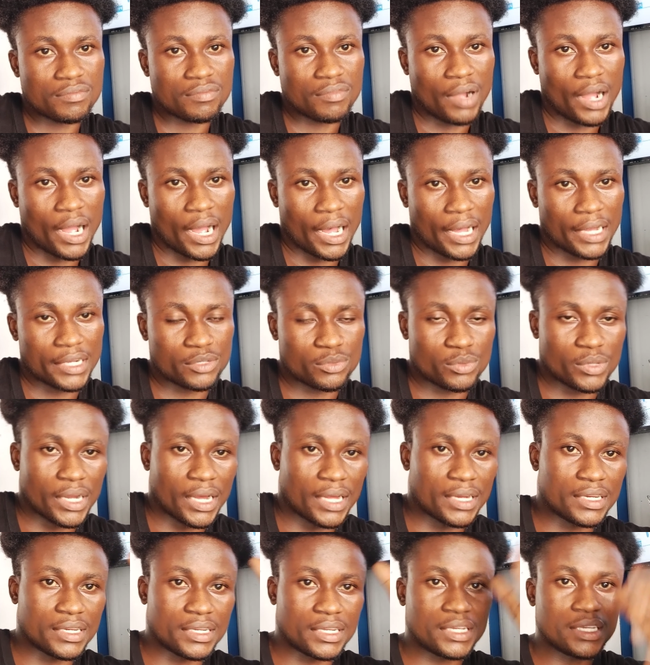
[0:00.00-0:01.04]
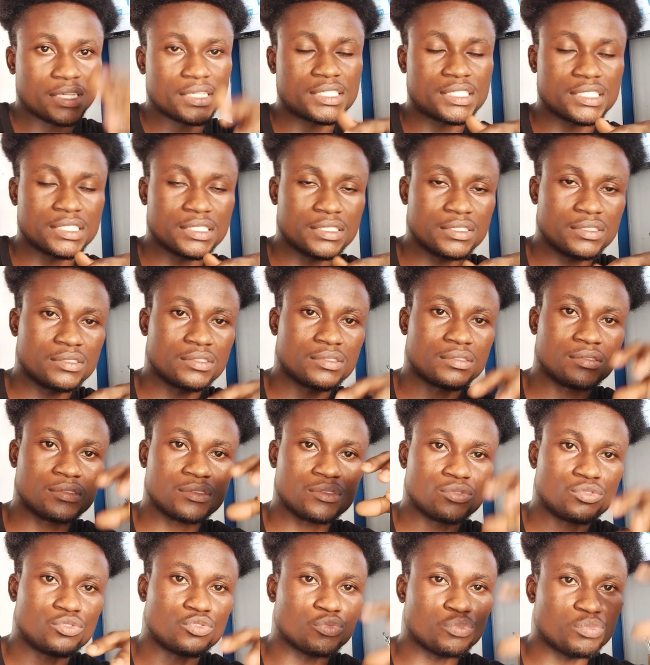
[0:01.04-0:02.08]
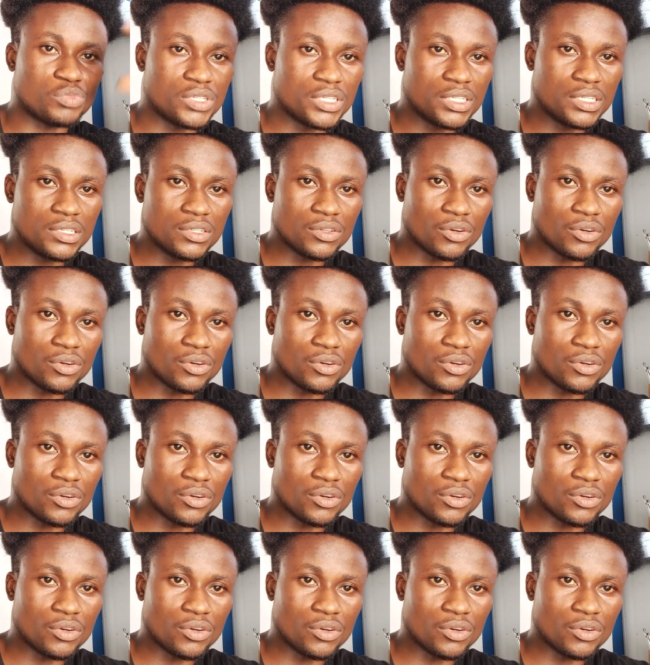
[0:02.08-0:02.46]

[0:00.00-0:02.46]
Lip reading: and with an indication to be